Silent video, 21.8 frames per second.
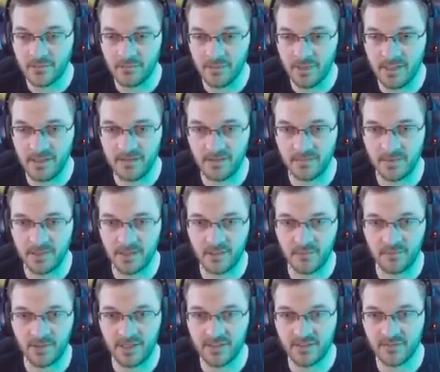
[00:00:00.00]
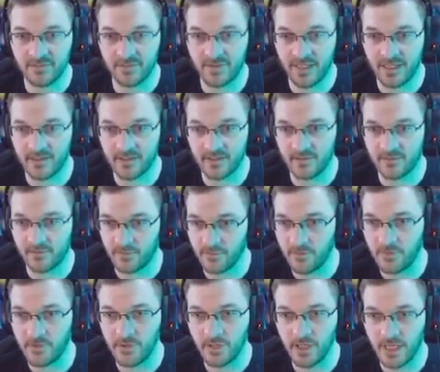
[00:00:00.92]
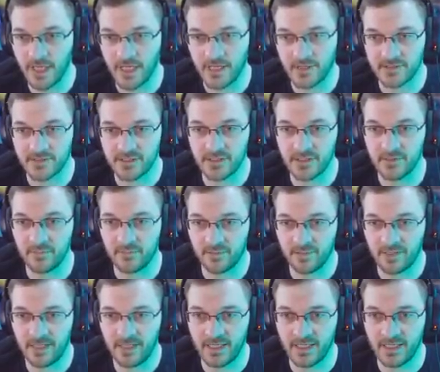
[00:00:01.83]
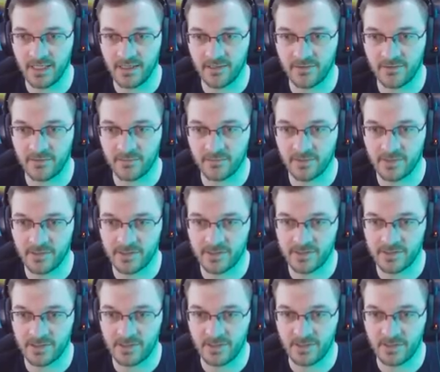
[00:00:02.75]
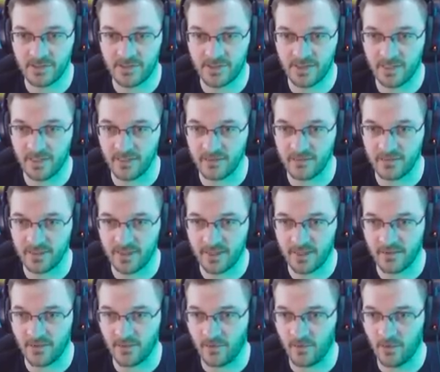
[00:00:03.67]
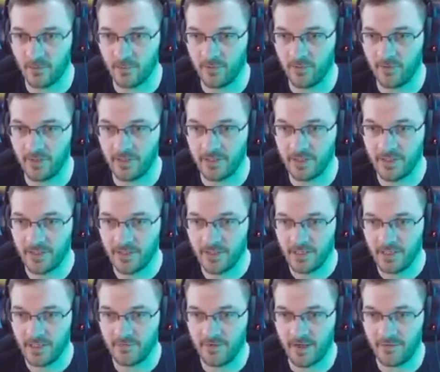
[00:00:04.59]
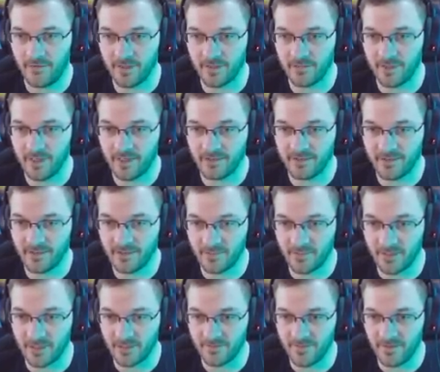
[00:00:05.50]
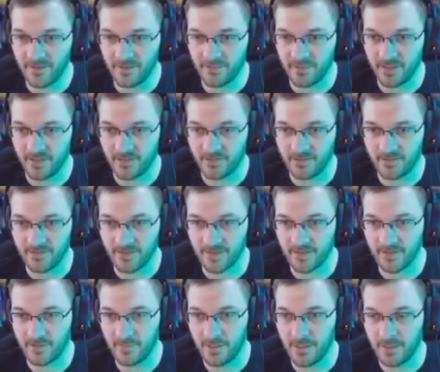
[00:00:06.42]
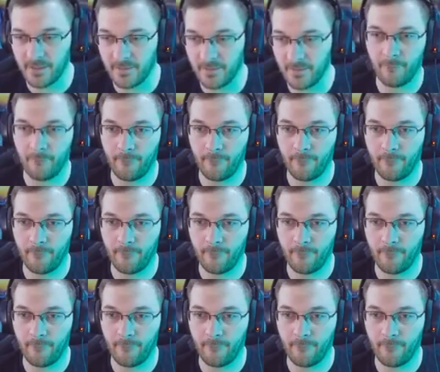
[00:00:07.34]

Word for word: means something and plays a factor of who you actually play against, which uh, I think is kind of the whole point of having a ranking system in the first place. You know what I mean?